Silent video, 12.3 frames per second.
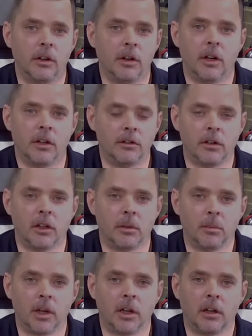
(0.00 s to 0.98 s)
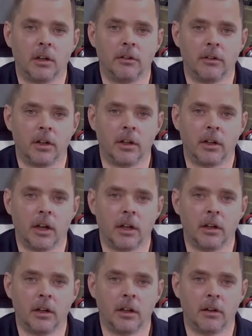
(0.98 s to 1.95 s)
here at Angelic Bakehouse on